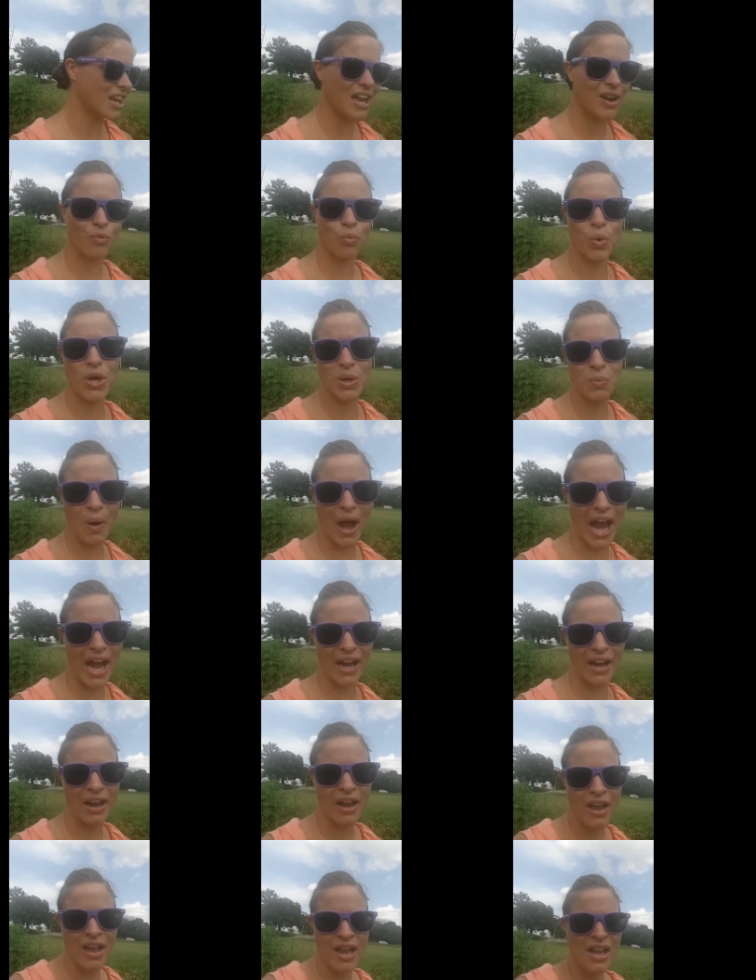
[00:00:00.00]
and kind of weed
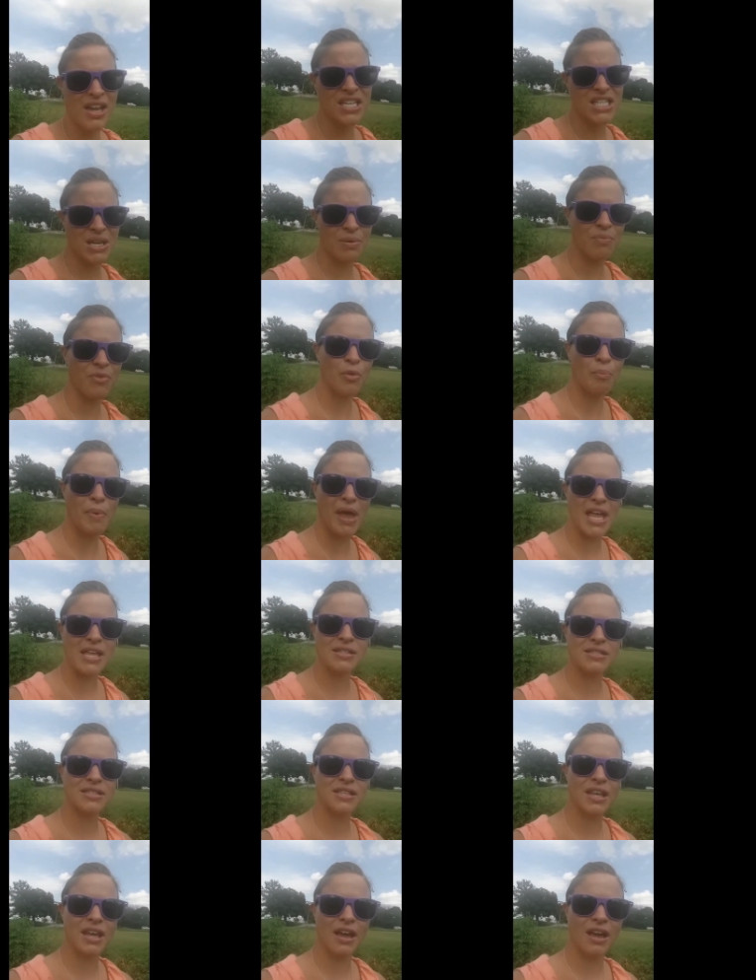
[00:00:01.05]
whack some of the
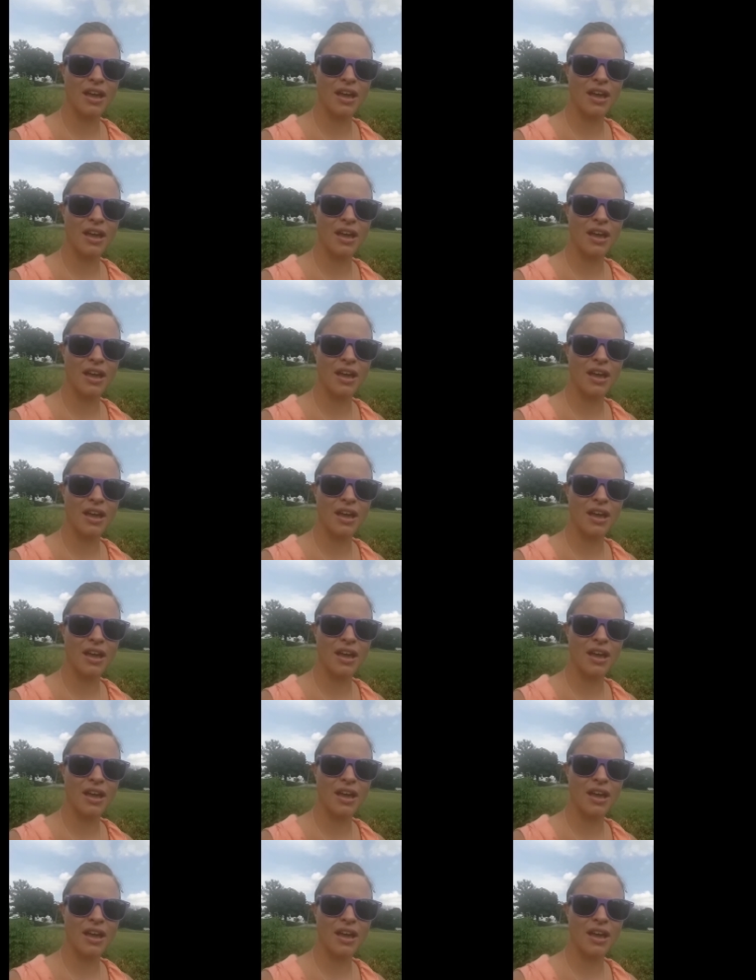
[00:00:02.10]
beds,